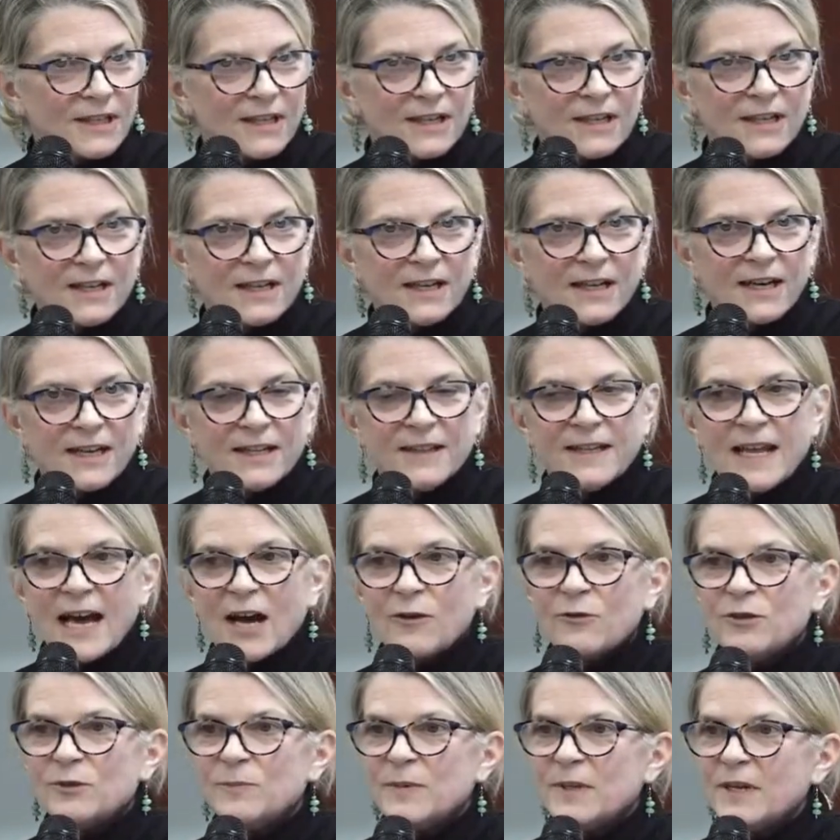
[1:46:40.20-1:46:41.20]
And that
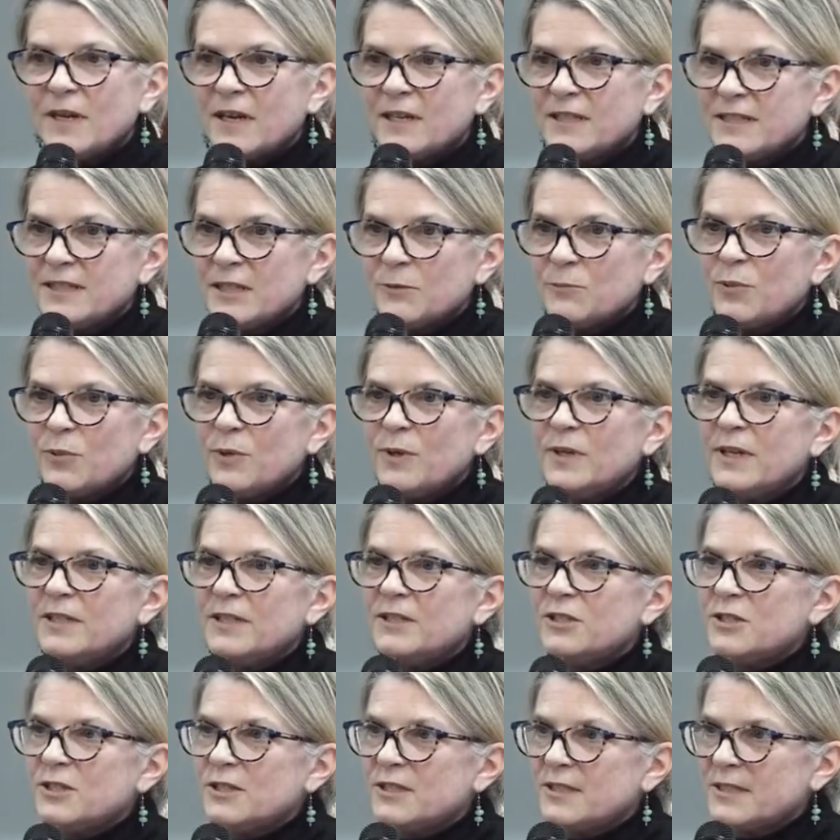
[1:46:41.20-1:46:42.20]
was because it put
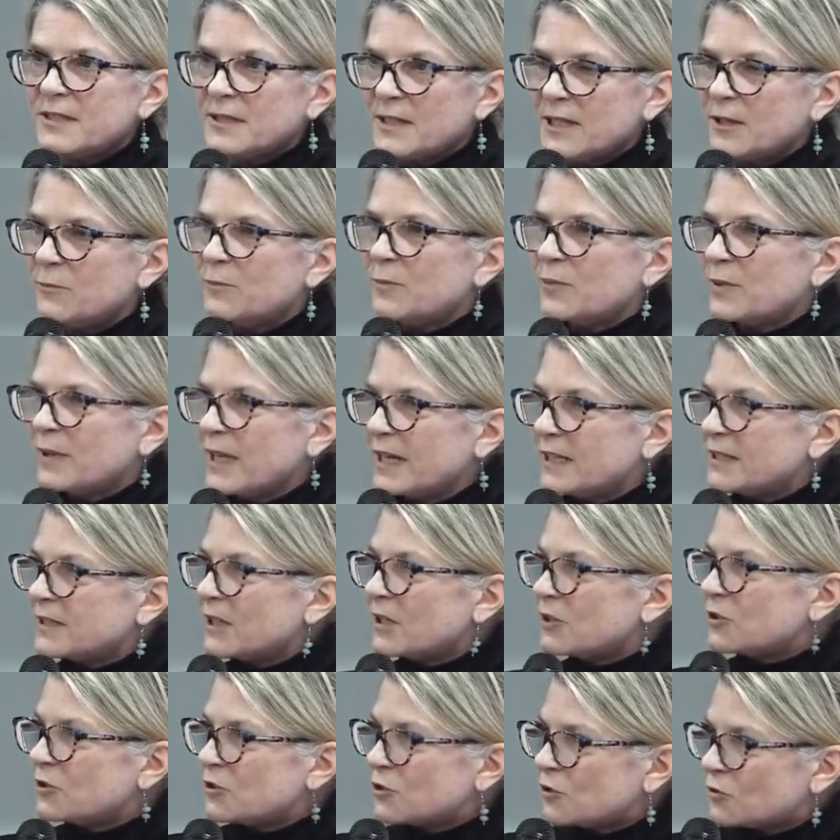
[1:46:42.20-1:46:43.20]
in place a
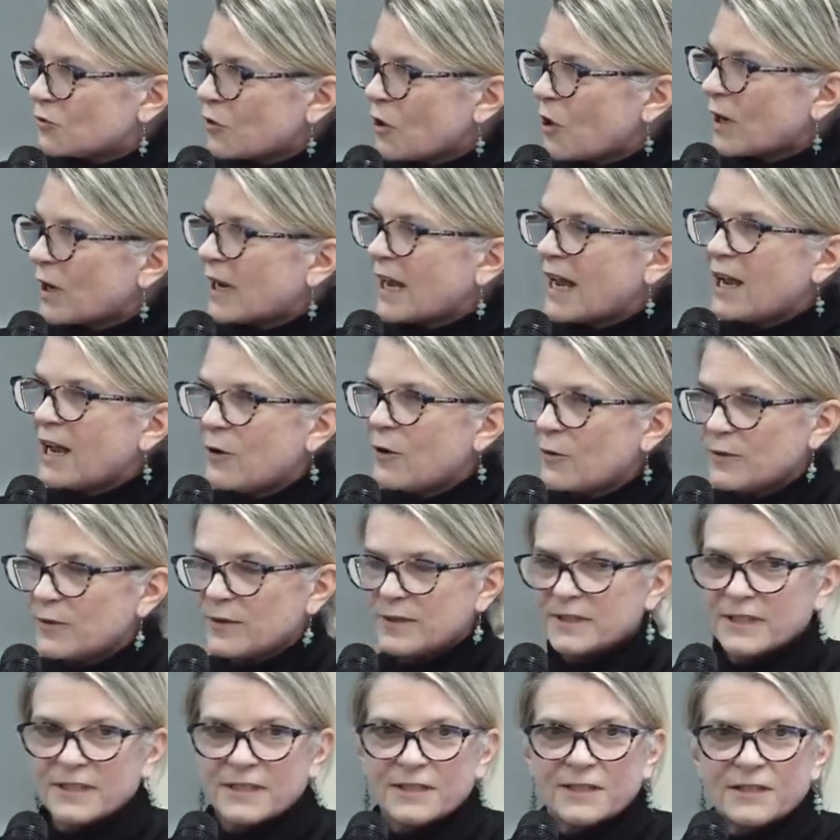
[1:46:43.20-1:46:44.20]
strong health
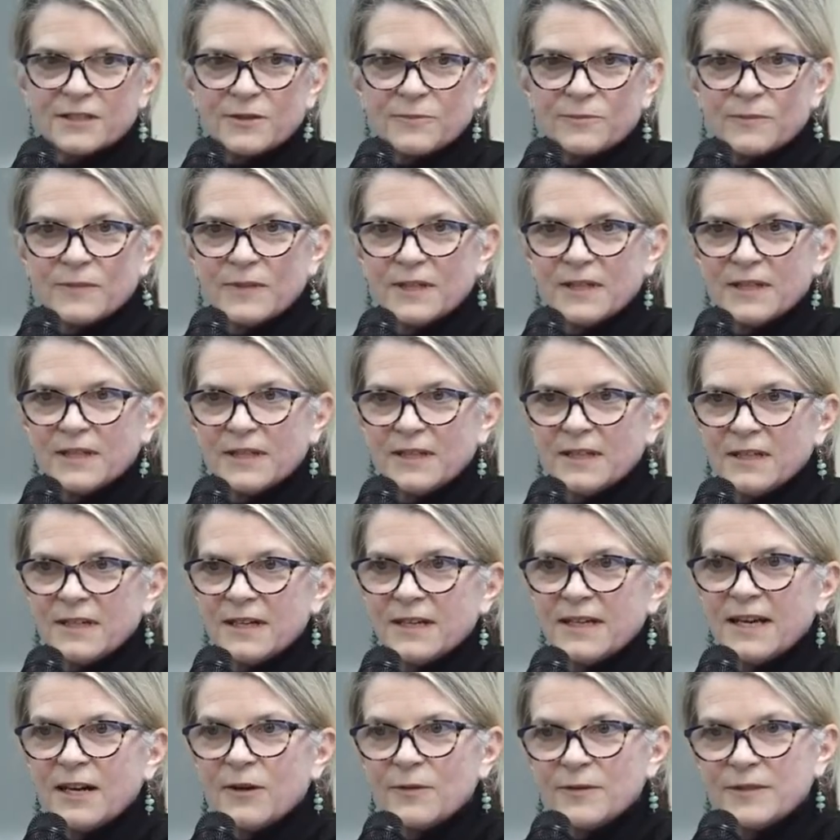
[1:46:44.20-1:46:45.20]
system, a
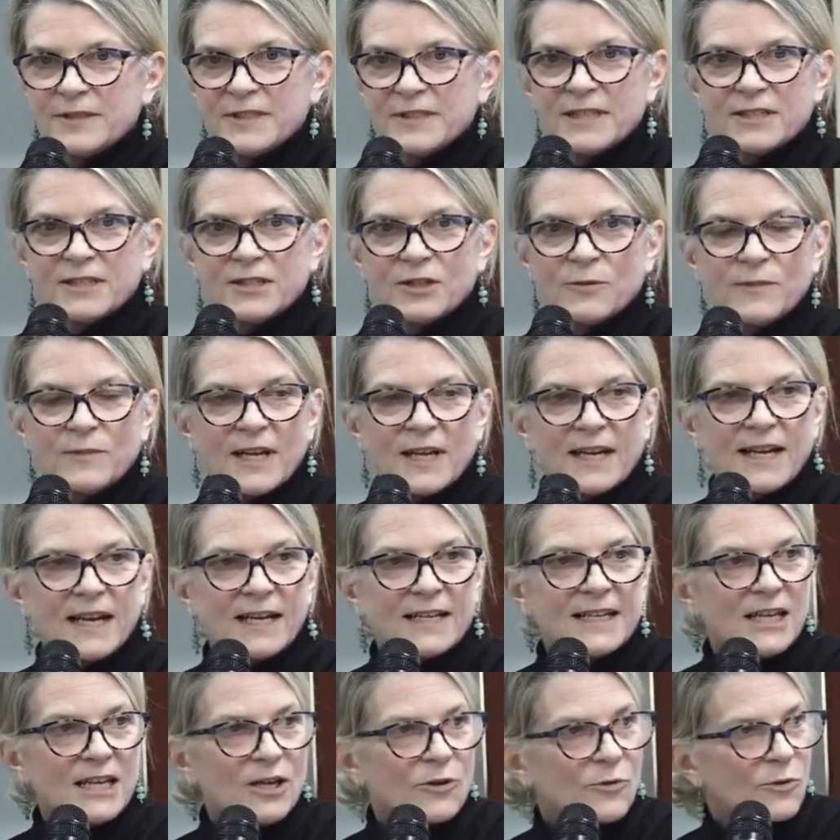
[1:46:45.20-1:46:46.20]
health system that had
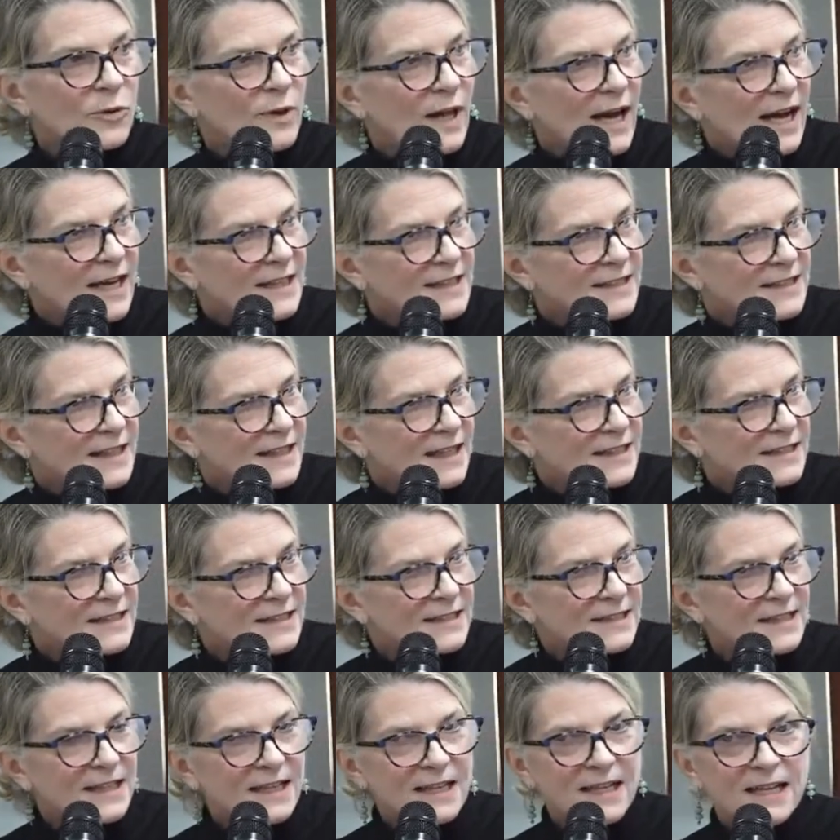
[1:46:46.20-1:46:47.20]
equal access
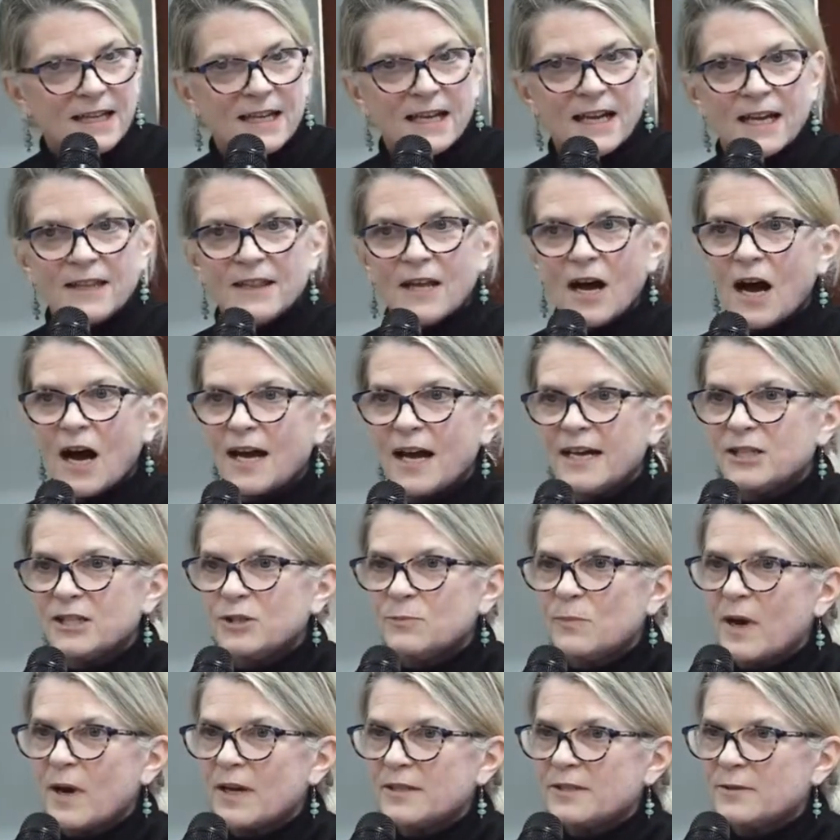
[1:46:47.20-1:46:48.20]
and the highest
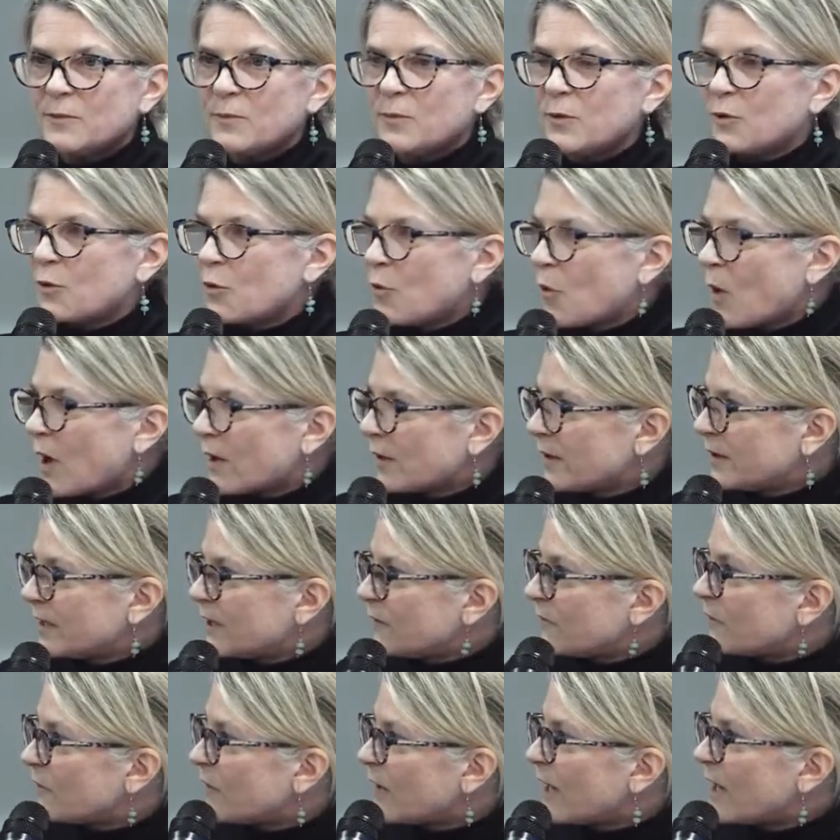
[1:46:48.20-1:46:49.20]
possible quality
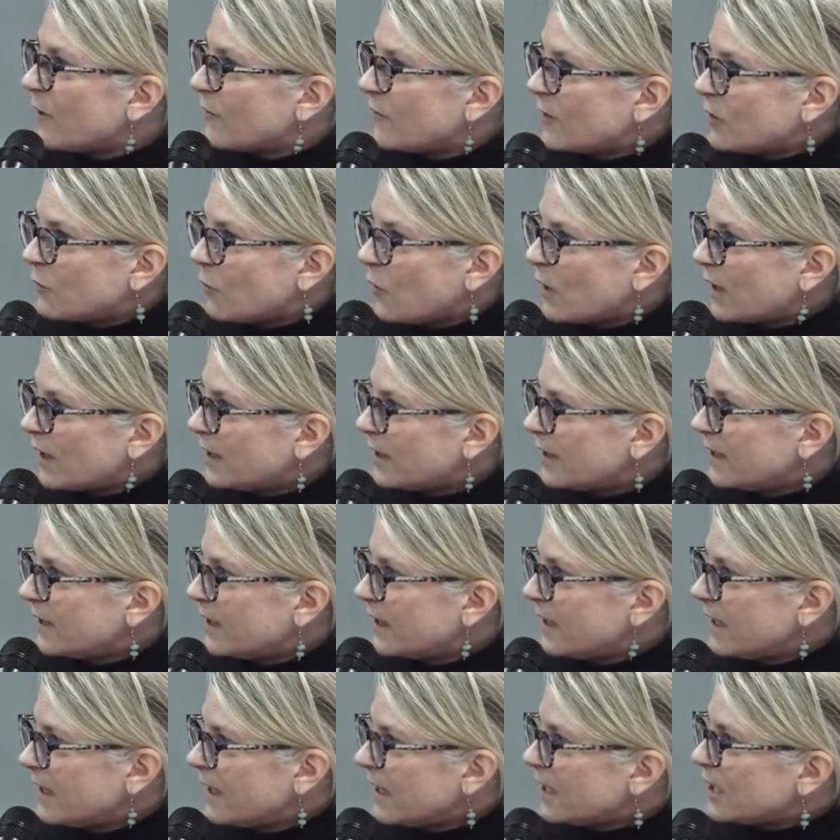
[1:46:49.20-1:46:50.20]
for everyone,
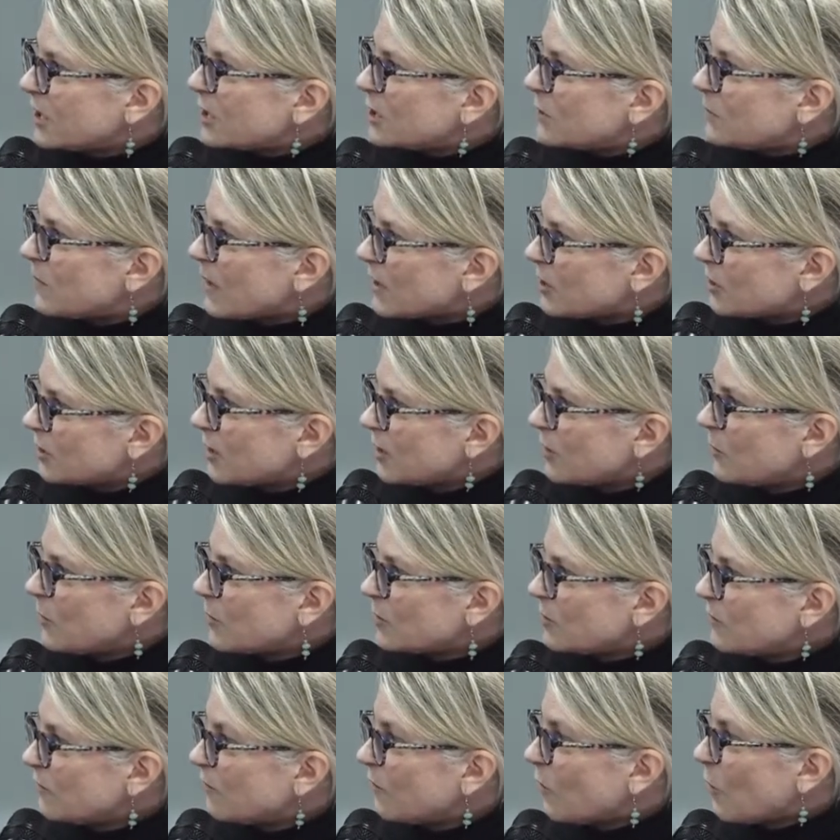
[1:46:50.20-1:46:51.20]
and especially the most
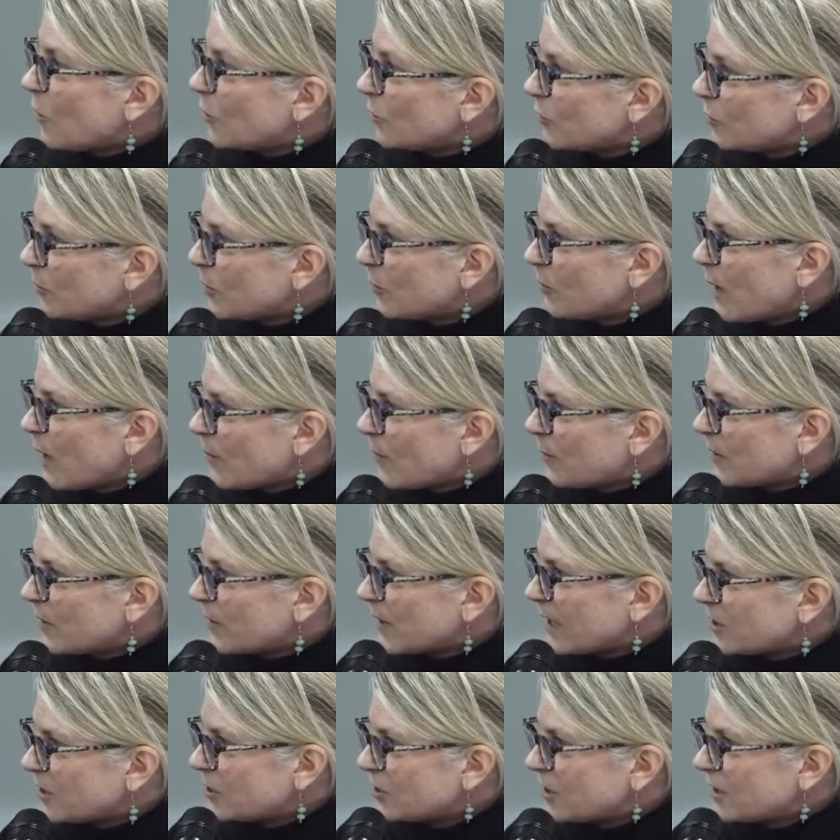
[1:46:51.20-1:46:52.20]
vulnerable
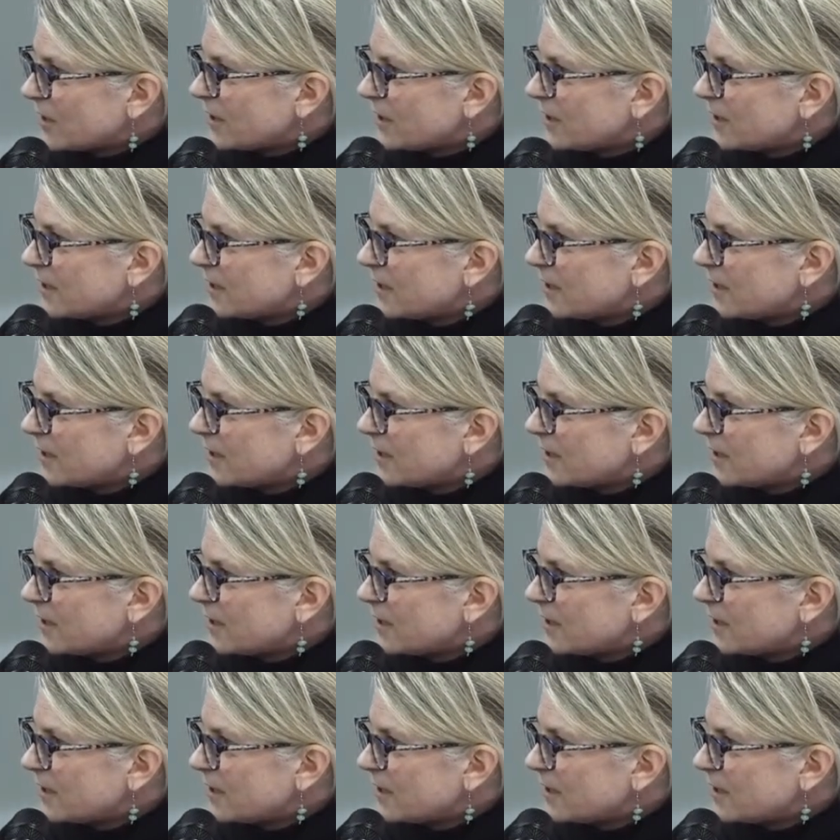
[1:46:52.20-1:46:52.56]
populations.